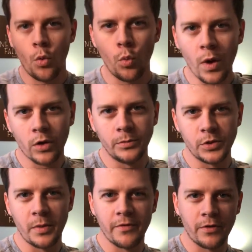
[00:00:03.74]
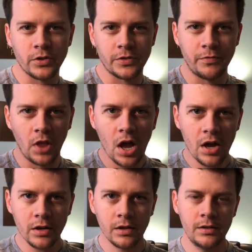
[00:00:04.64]
Welcome to my first
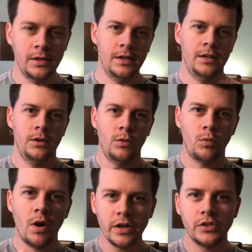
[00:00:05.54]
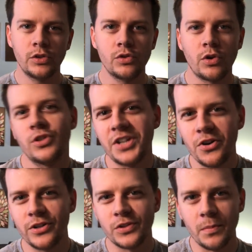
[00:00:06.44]
vlog. Wanted to start
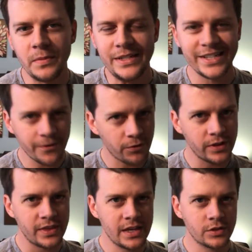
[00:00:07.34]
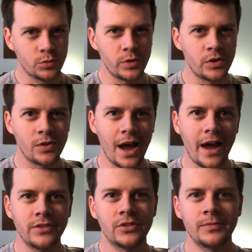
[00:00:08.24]
sharing some different things with you
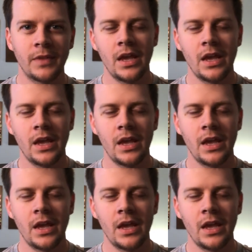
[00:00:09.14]
guys.